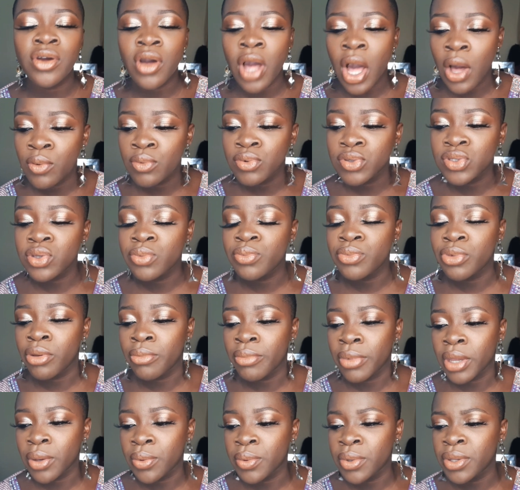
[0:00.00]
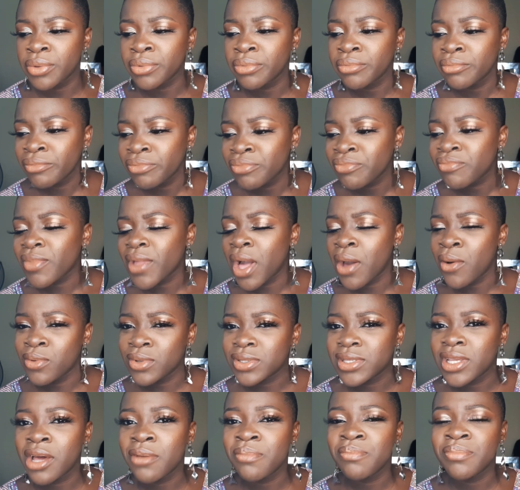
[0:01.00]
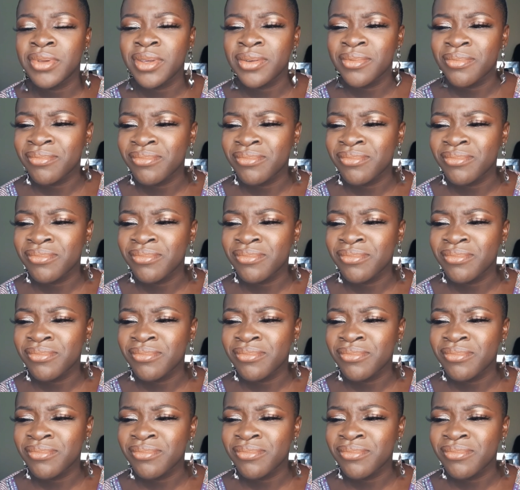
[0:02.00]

I'll soon be on my way. I was happy.